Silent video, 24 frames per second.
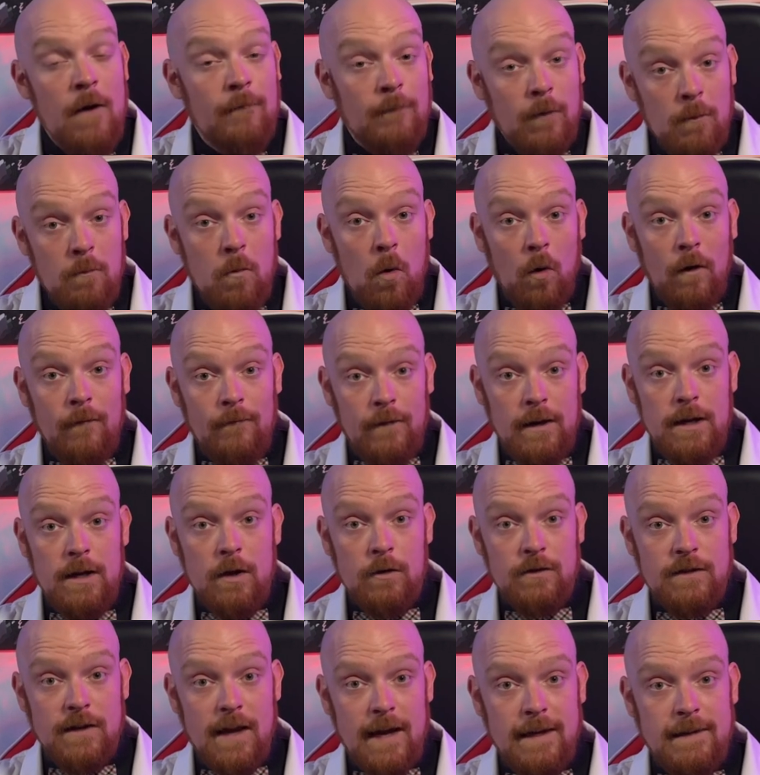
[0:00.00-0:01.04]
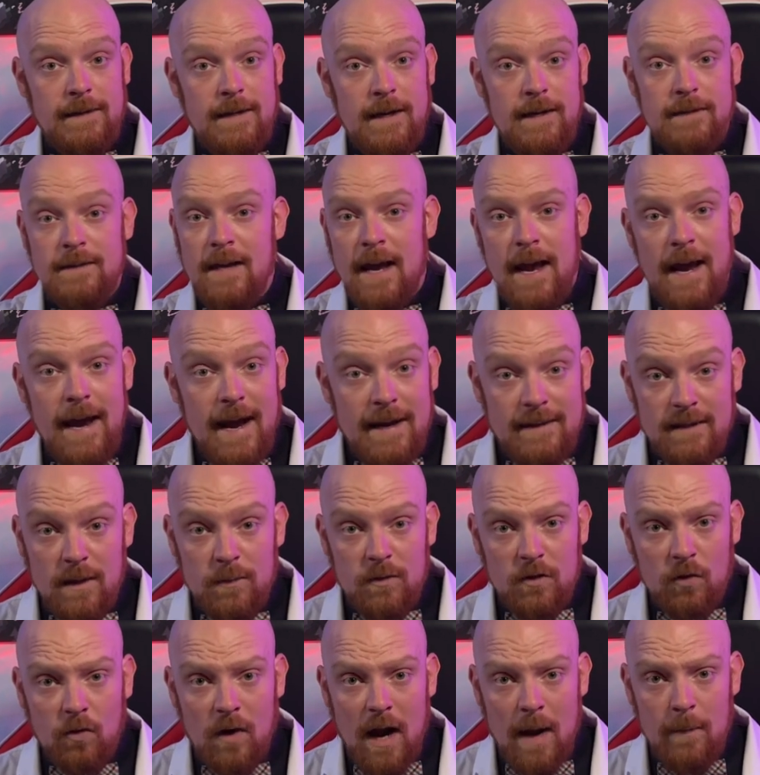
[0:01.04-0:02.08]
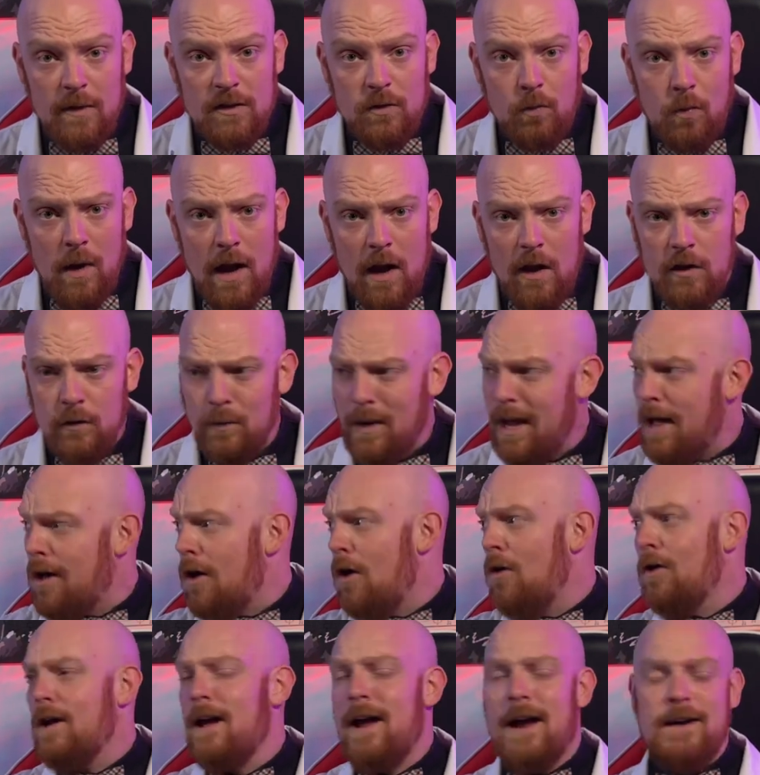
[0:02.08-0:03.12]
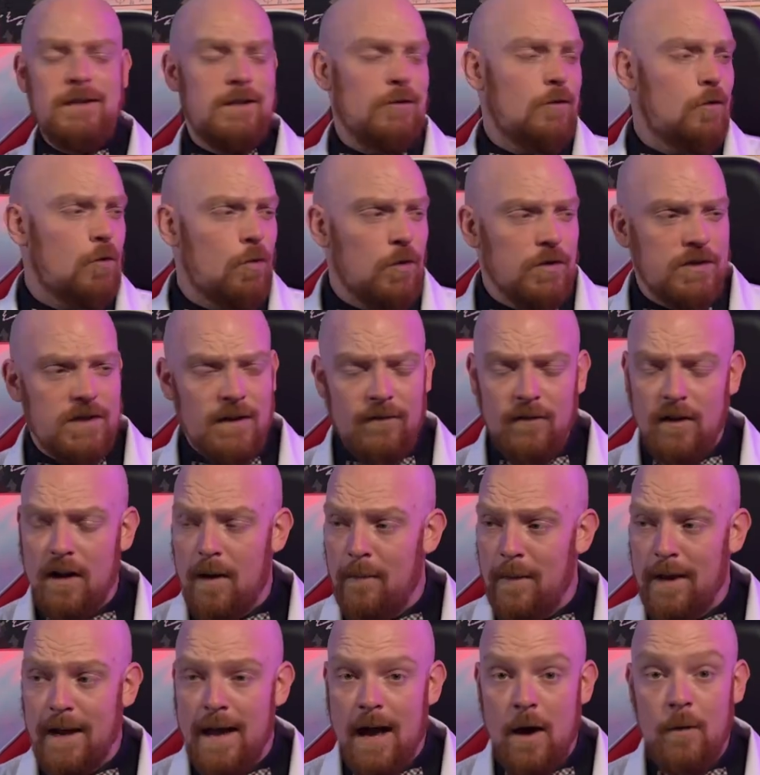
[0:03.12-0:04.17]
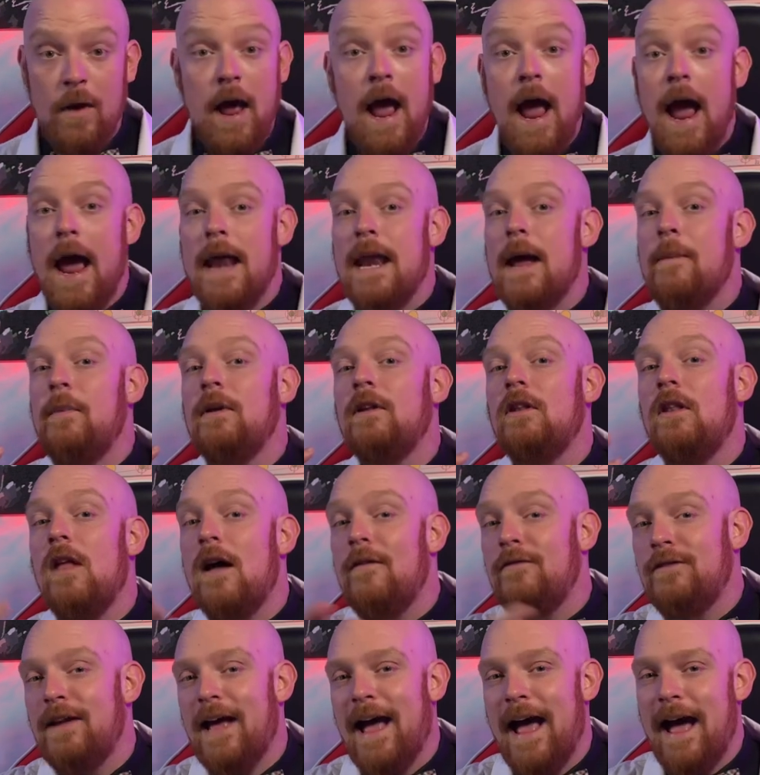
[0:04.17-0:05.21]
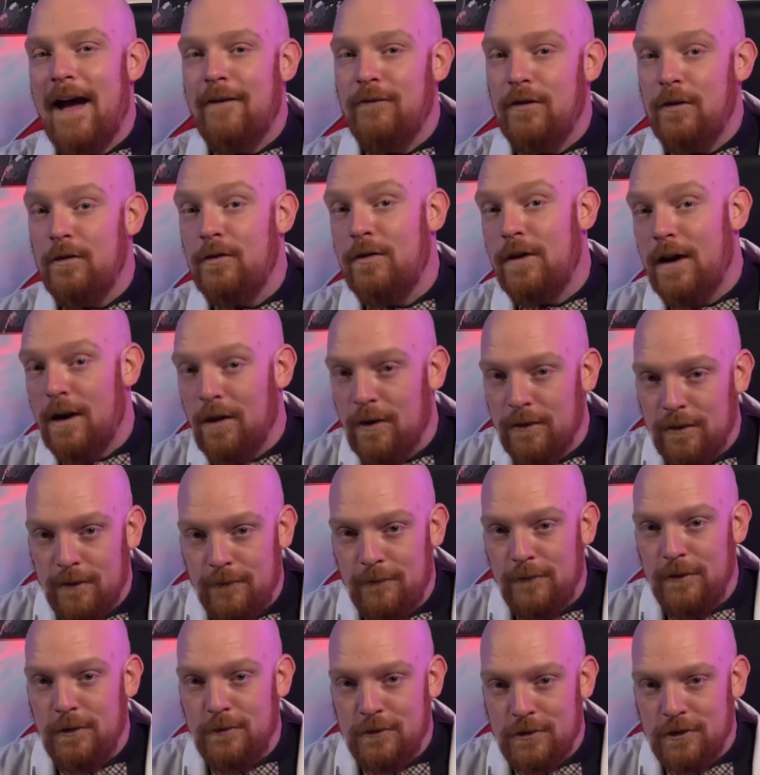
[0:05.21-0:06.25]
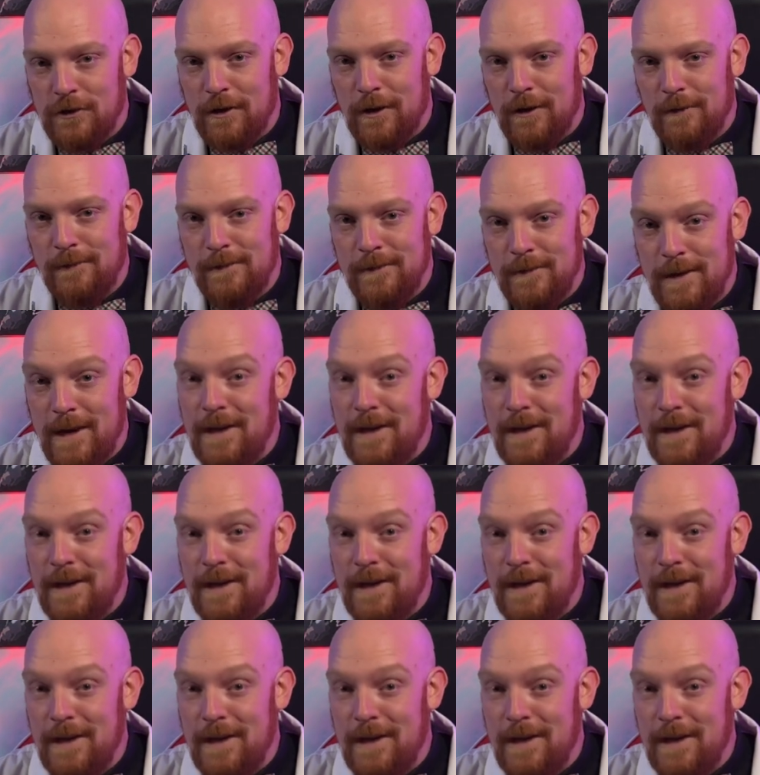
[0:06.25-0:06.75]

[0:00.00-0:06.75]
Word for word: For more videos like this, hit subscribe as well as we got all kinds of cool stuff coming out, and I would love to have you there in the future.